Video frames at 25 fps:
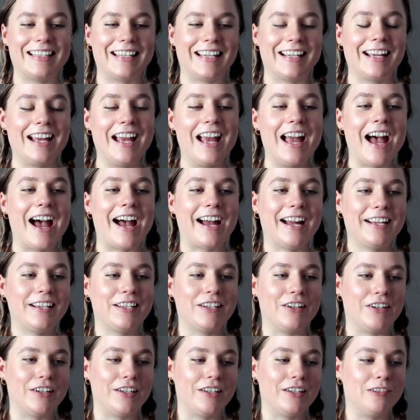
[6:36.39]
Like, I
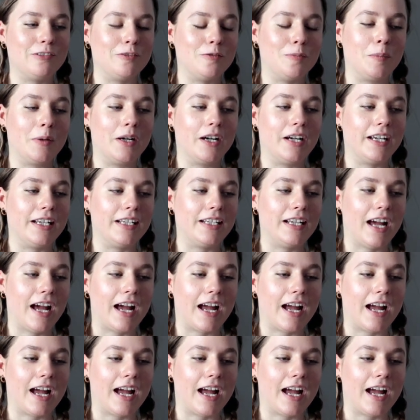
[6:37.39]
could have, but